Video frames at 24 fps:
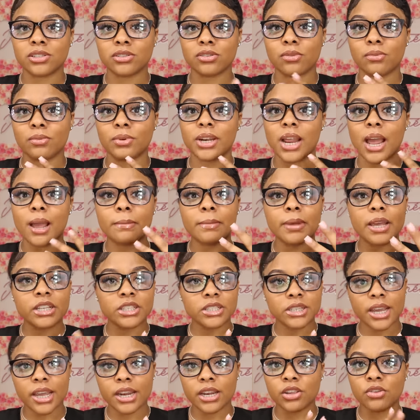So when I'm
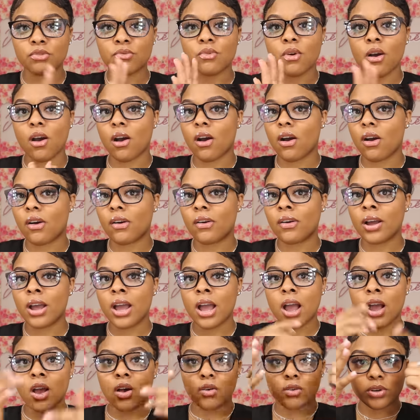educating you all
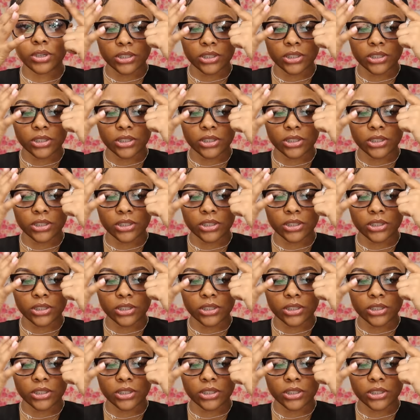on